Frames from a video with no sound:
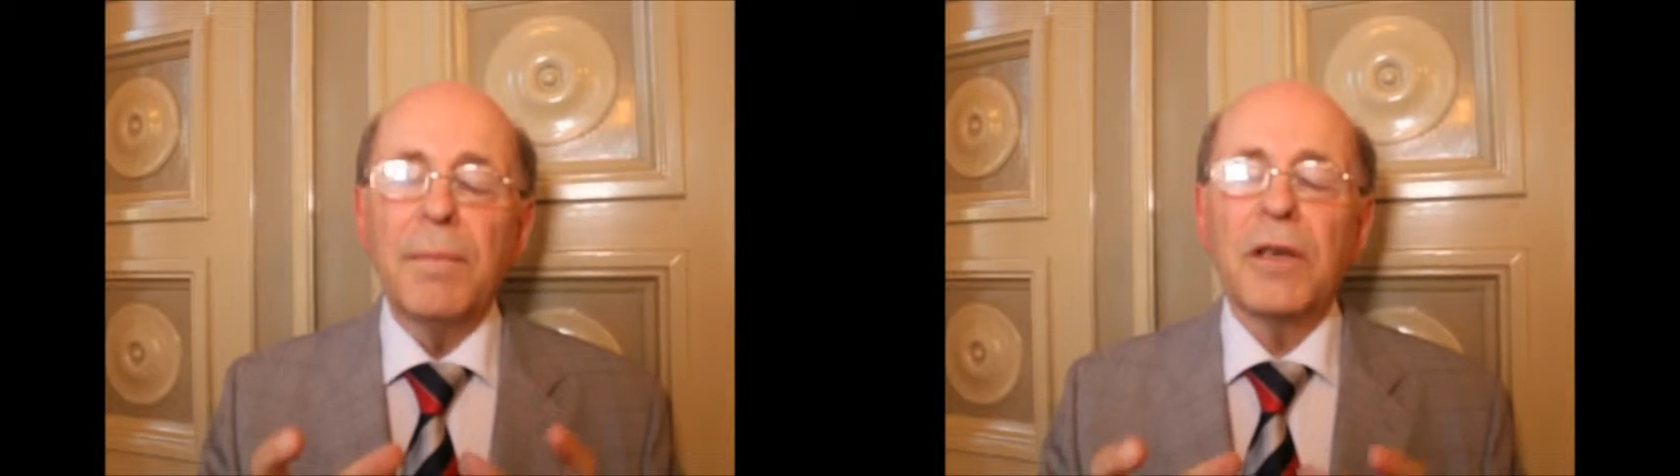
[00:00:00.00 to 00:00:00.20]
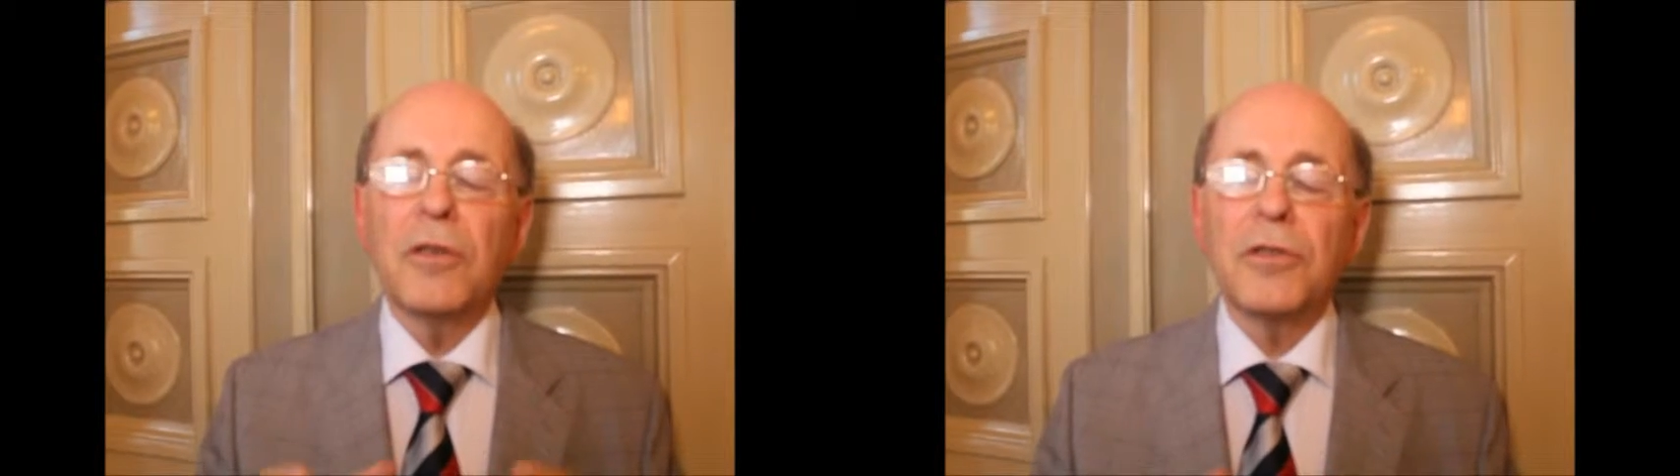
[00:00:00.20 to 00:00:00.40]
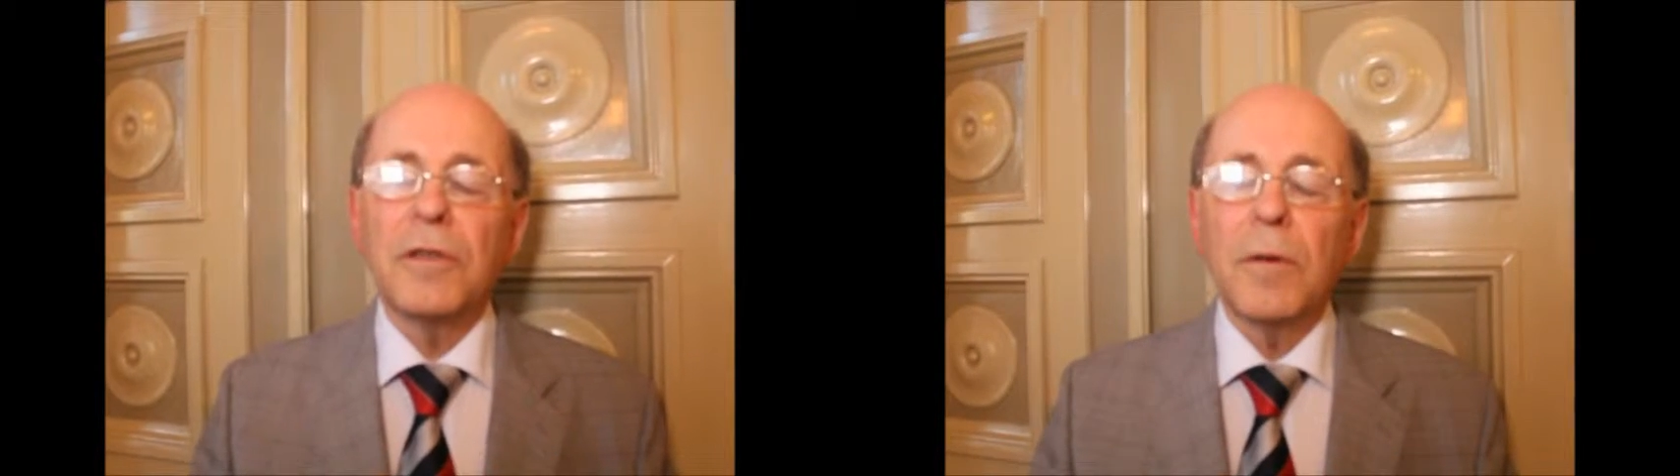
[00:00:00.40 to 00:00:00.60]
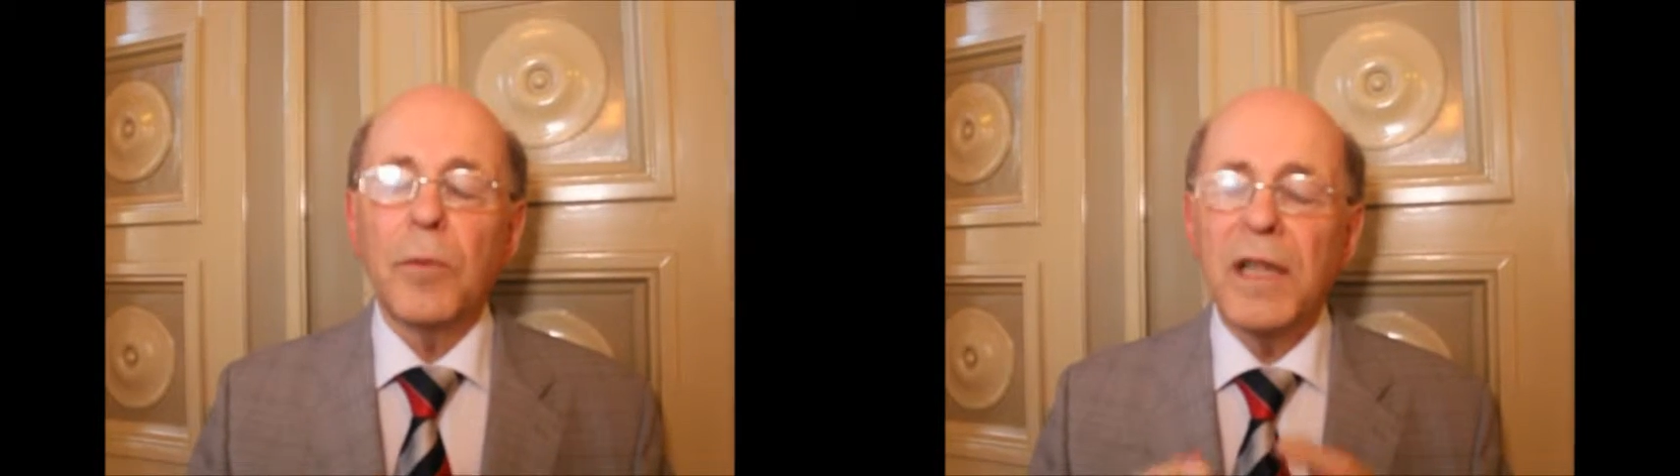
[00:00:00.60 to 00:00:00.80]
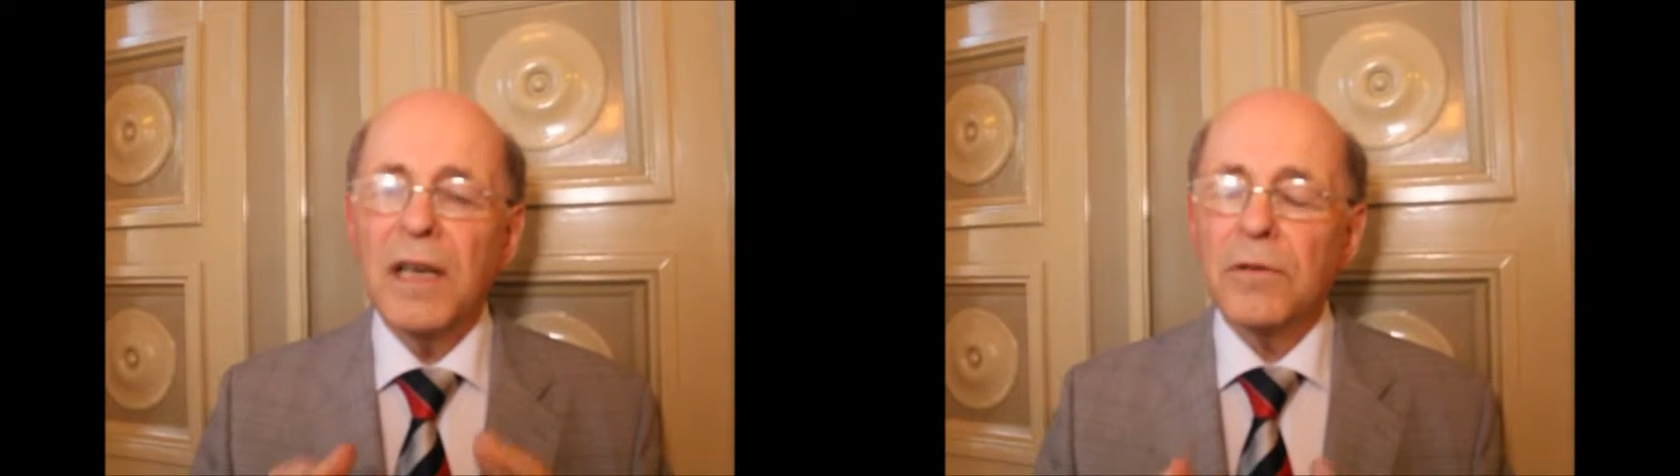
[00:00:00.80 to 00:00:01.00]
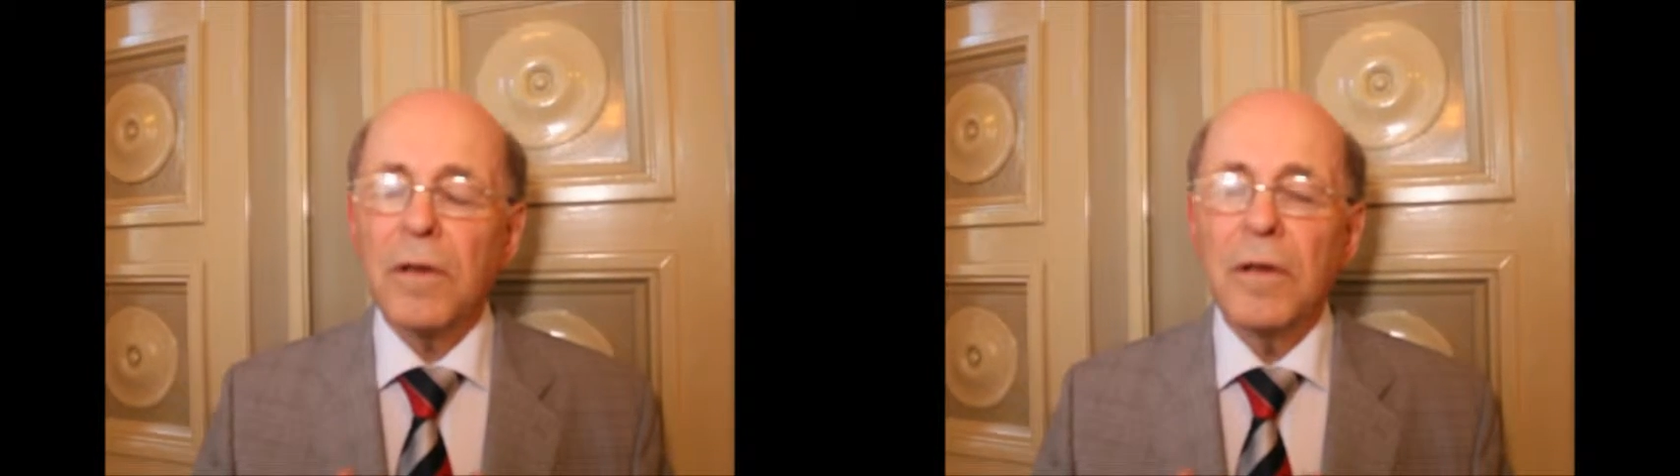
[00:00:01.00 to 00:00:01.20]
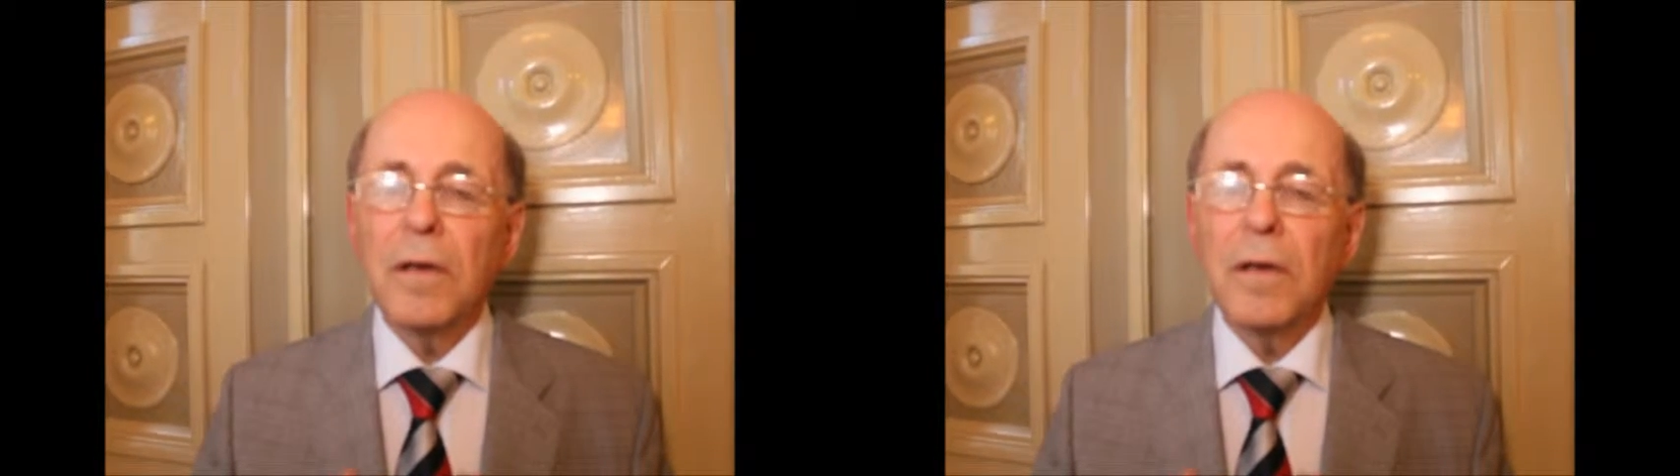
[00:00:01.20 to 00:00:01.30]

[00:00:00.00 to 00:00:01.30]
because without